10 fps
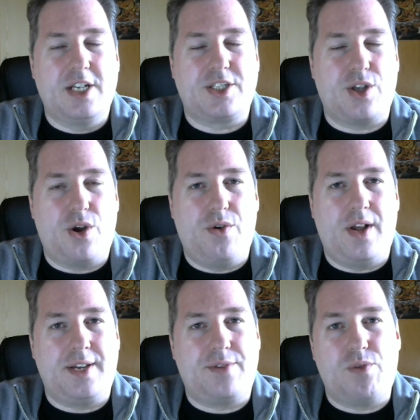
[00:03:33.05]
so
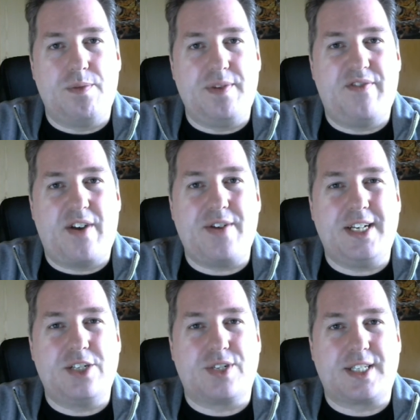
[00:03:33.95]
it will be very
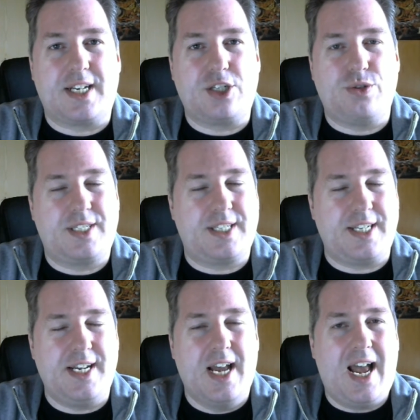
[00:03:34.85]
interesting to
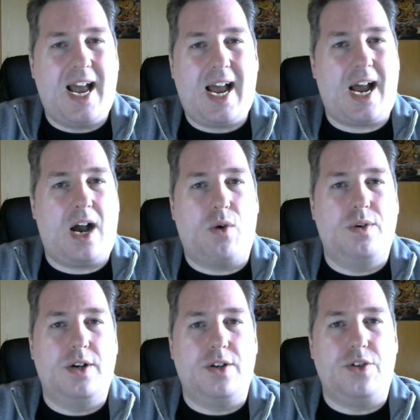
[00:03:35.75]
see
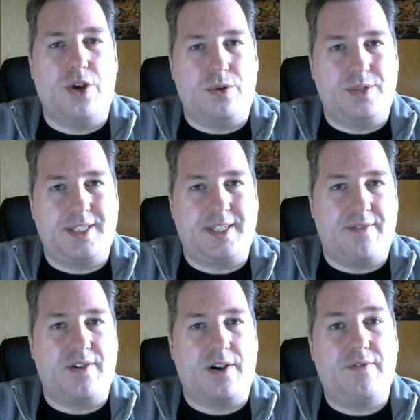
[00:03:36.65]
how those
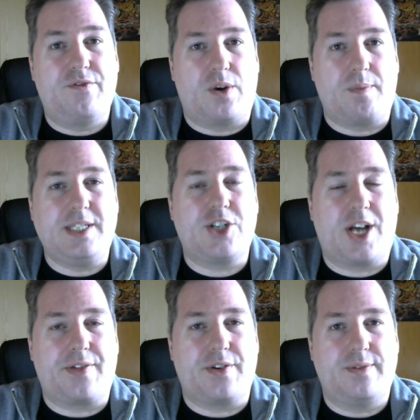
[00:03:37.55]
differ from each
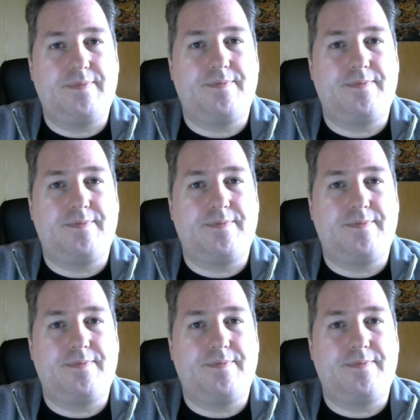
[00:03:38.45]
other.